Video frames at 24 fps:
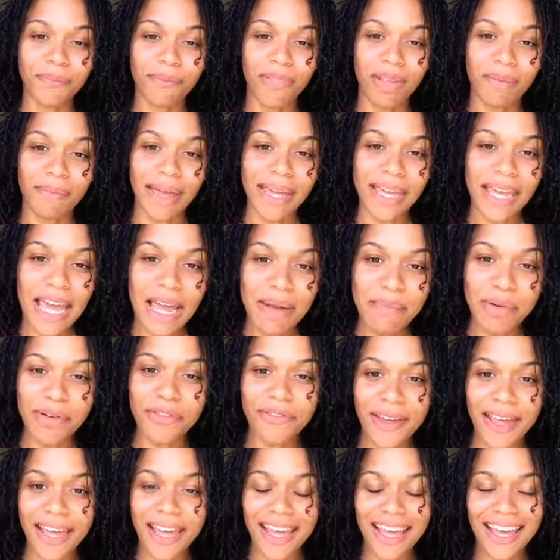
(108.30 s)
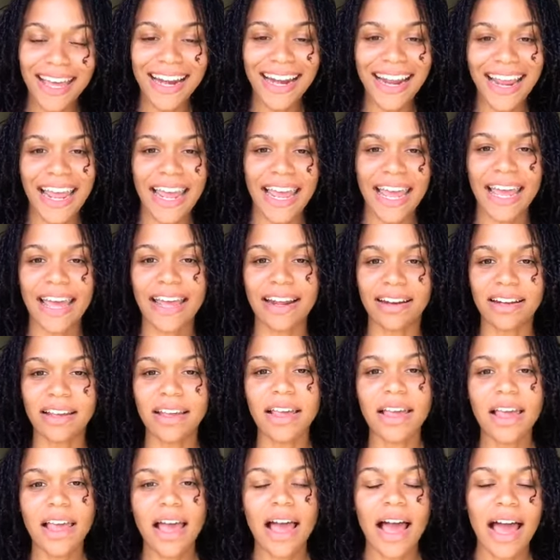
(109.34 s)
my camper van, and
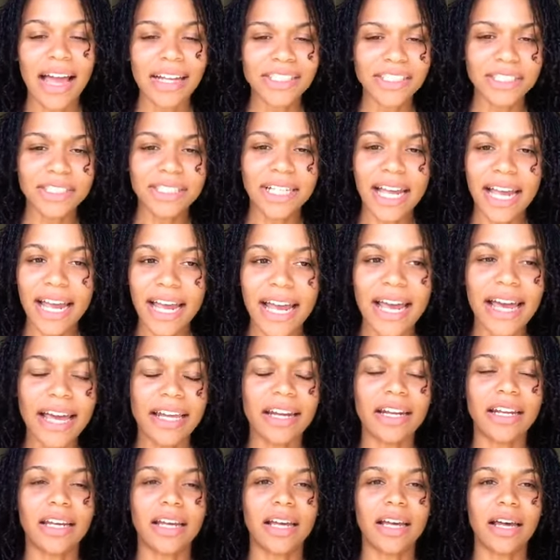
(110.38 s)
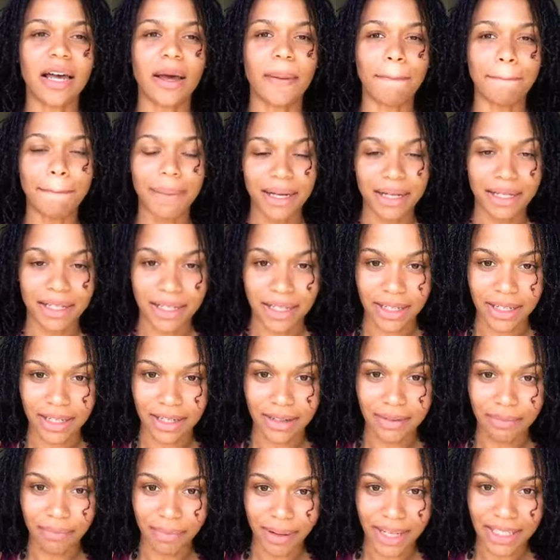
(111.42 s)
I just had a bucket,
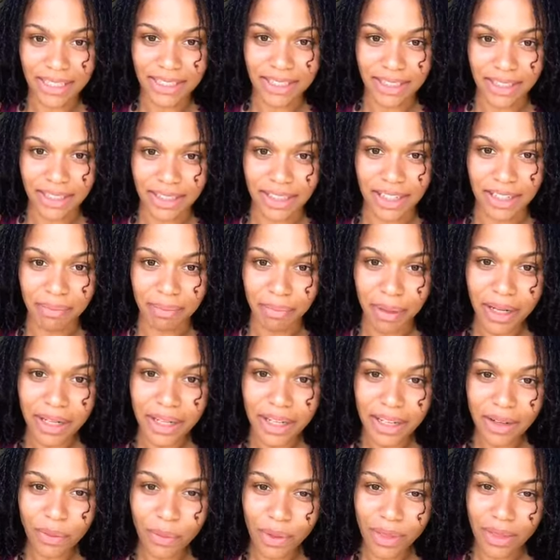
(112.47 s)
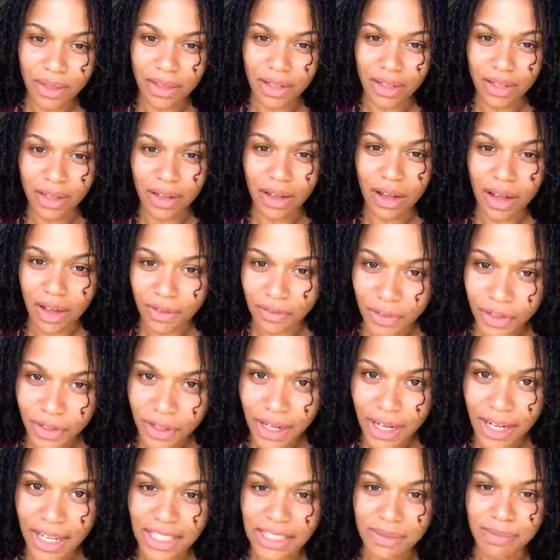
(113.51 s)
basically a bucket with a little cover
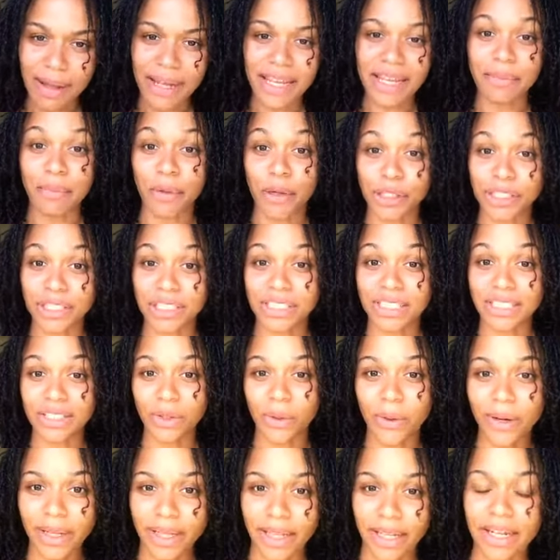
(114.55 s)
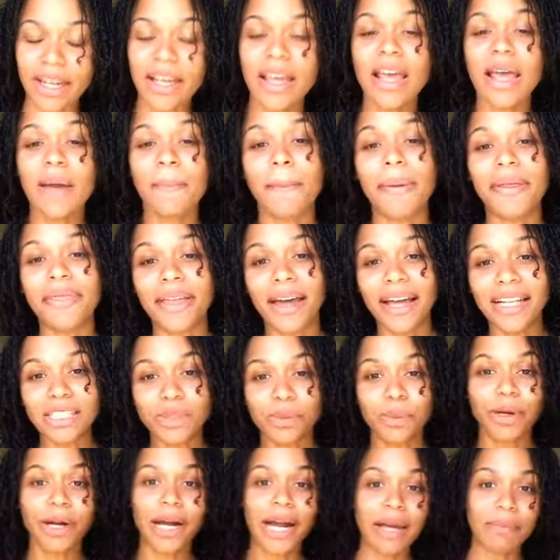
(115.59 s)
as my emergency toilet, but that's
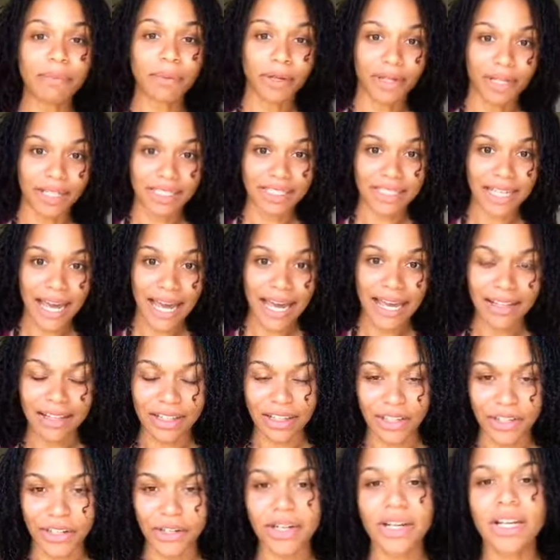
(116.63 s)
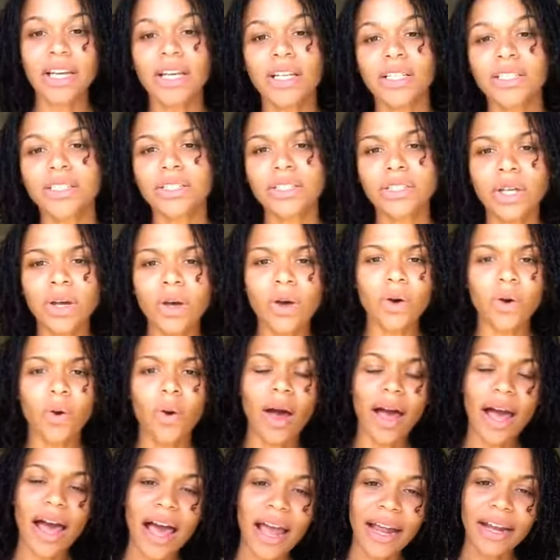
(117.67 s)
where I put his cat litter. So
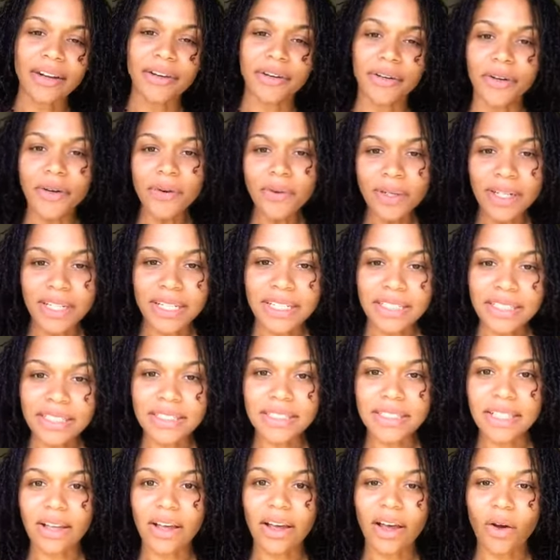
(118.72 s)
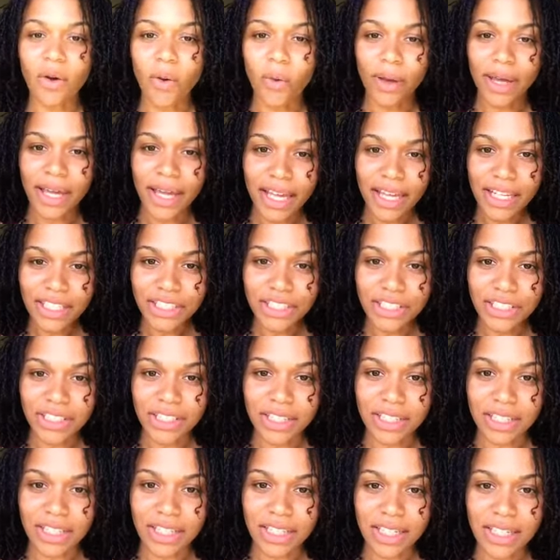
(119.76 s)
I noticed
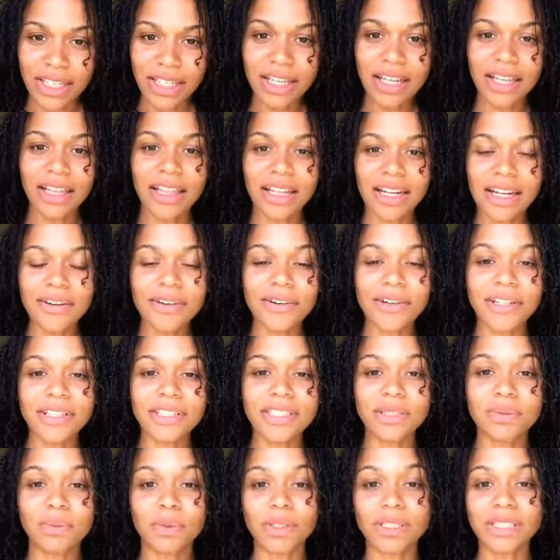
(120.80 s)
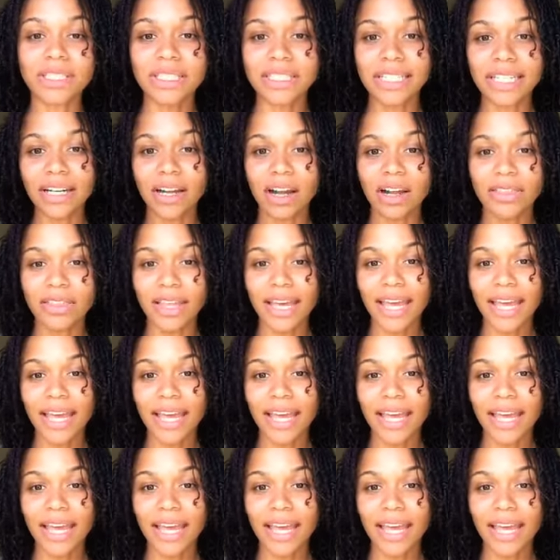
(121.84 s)
occasionally Clarence would sit on the